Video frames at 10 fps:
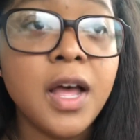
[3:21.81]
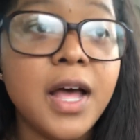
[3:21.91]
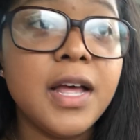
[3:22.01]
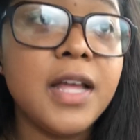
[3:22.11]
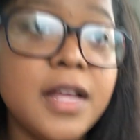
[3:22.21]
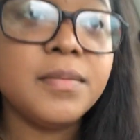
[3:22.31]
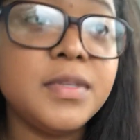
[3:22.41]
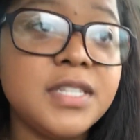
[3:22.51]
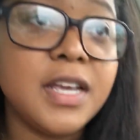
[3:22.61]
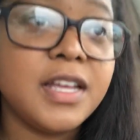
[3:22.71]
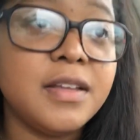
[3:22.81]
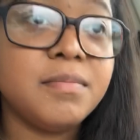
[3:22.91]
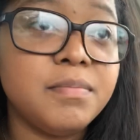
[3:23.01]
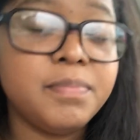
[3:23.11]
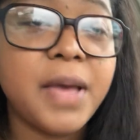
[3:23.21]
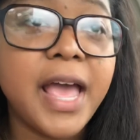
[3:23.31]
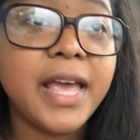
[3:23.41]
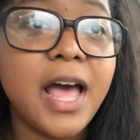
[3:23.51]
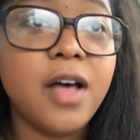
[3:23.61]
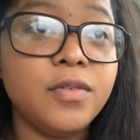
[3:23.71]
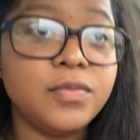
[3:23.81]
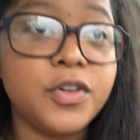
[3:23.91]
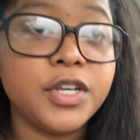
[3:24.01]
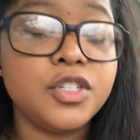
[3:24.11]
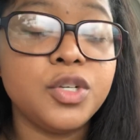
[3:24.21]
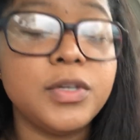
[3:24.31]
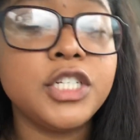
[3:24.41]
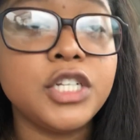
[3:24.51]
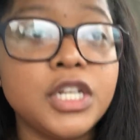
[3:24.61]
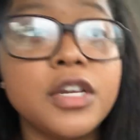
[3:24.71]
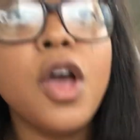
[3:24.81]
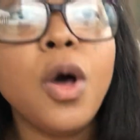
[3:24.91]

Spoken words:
to pay out for your tuition,